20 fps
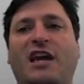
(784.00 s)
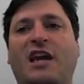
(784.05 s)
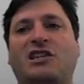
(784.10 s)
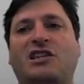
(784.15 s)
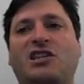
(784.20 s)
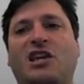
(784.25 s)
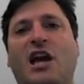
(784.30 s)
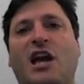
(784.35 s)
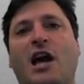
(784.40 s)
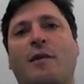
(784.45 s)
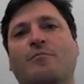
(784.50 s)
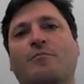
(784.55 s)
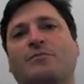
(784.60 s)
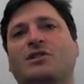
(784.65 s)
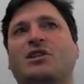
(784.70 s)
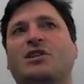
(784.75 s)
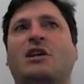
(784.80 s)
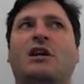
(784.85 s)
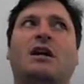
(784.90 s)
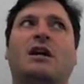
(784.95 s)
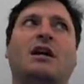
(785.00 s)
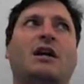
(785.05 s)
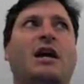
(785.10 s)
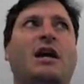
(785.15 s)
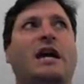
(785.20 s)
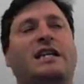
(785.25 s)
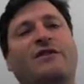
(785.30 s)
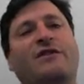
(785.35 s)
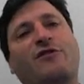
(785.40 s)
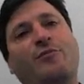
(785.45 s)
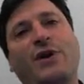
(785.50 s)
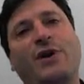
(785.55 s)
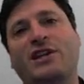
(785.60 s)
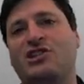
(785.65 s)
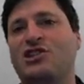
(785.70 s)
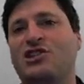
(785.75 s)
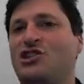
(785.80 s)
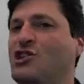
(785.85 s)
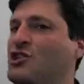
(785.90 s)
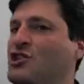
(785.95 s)
ATMs at different
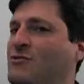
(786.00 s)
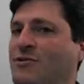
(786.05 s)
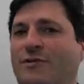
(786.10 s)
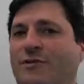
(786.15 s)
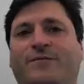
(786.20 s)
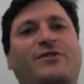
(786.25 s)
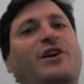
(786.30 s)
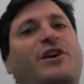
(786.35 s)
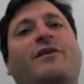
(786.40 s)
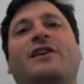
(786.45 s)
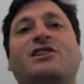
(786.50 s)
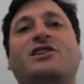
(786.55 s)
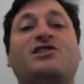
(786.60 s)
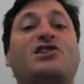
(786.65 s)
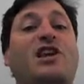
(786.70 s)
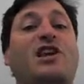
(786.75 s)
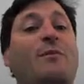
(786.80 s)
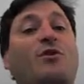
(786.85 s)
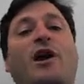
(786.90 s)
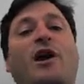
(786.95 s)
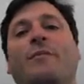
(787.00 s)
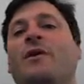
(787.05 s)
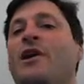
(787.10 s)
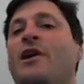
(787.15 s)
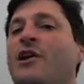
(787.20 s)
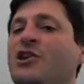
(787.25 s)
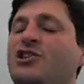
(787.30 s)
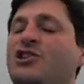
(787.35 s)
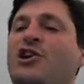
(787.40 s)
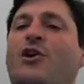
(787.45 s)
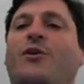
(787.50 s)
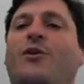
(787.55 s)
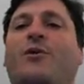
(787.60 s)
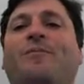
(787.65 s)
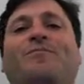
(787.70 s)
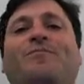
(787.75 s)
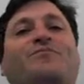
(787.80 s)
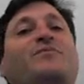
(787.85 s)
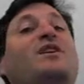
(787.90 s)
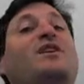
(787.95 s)
places. Just it's the same crime.
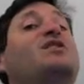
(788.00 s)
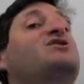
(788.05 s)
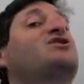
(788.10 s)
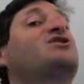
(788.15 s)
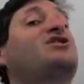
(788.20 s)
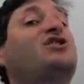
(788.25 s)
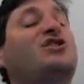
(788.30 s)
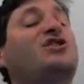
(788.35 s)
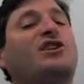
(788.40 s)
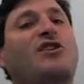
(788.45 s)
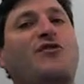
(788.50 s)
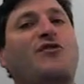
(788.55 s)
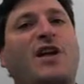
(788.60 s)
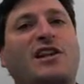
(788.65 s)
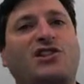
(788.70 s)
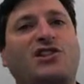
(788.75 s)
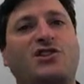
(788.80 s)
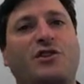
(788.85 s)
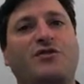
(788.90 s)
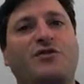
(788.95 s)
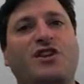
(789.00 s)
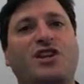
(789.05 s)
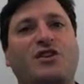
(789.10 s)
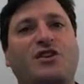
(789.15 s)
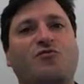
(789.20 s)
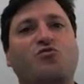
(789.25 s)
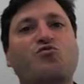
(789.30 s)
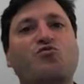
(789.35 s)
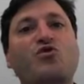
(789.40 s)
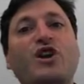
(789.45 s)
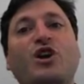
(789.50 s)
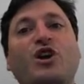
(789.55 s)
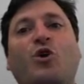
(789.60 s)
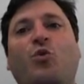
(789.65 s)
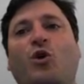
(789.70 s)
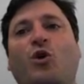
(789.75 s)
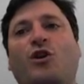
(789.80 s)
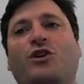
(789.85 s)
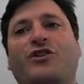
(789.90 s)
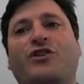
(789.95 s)
So it's just interesting that that's sort of the real
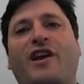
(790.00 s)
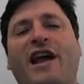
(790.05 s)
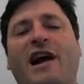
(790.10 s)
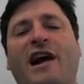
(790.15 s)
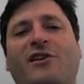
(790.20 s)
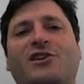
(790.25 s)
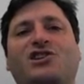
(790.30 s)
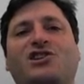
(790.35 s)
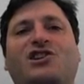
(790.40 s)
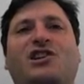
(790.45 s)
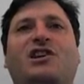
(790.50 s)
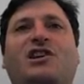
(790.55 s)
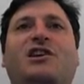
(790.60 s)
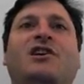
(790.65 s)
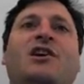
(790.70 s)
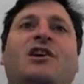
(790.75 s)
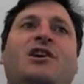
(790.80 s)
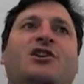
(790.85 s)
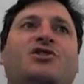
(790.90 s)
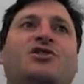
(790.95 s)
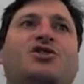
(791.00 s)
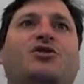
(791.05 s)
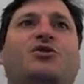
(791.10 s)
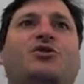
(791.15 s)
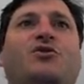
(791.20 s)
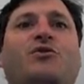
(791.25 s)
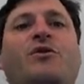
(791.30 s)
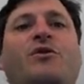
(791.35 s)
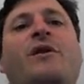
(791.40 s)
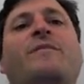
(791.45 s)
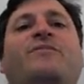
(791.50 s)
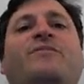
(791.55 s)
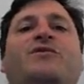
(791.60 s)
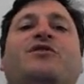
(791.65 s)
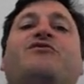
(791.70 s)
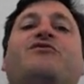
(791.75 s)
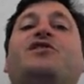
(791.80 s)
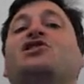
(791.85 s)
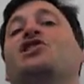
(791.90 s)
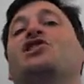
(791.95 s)
world analogy to the
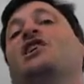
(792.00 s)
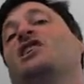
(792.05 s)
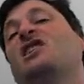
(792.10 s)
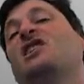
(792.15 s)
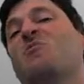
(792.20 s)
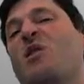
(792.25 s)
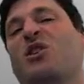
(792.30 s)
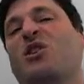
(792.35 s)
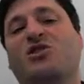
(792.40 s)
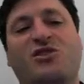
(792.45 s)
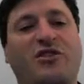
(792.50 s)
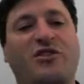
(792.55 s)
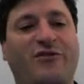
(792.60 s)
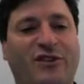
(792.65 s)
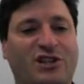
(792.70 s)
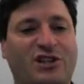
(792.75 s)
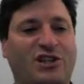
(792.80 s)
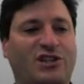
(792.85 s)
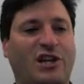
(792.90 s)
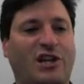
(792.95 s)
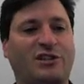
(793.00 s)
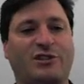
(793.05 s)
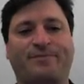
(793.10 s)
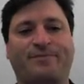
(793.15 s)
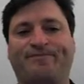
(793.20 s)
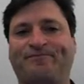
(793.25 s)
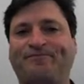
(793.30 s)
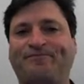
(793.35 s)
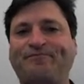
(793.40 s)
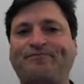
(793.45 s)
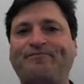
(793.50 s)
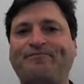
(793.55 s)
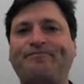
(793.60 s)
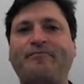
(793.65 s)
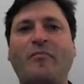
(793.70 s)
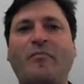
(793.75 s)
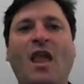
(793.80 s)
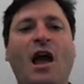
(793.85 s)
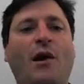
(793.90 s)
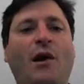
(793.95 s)
phishing emails, the phishing sites.
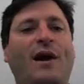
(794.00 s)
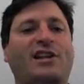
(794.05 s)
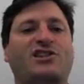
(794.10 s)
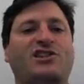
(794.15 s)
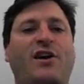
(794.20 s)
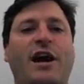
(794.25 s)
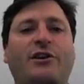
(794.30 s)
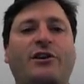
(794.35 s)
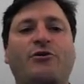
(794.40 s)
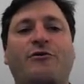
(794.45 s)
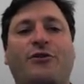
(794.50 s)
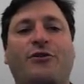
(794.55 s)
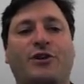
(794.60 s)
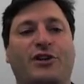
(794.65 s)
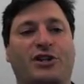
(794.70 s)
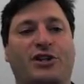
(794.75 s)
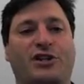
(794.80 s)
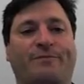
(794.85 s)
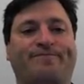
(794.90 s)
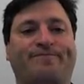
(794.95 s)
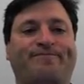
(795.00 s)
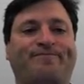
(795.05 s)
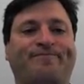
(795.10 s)
All right, so how do you avoid this?